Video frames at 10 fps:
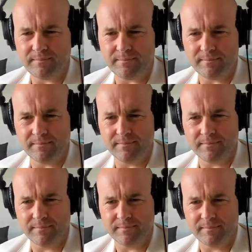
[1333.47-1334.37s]

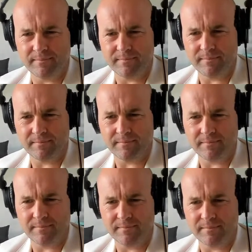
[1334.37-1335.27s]

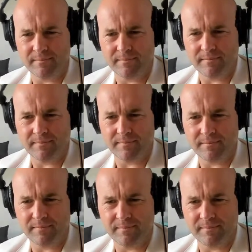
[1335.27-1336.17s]

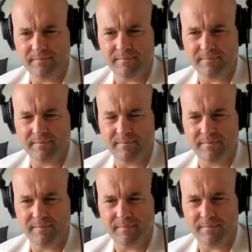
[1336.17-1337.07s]

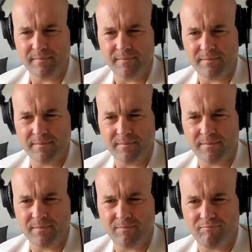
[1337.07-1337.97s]

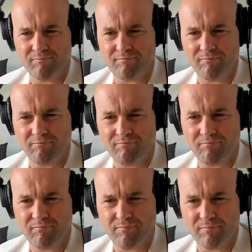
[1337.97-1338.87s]

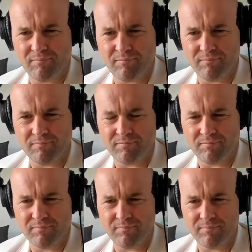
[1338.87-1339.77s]

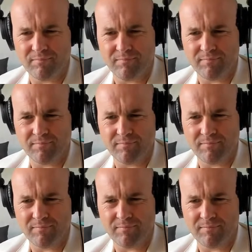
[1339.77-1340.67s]

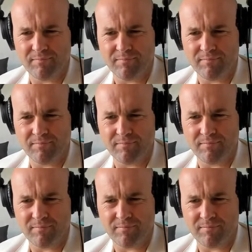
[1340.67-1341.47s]
(not speaking)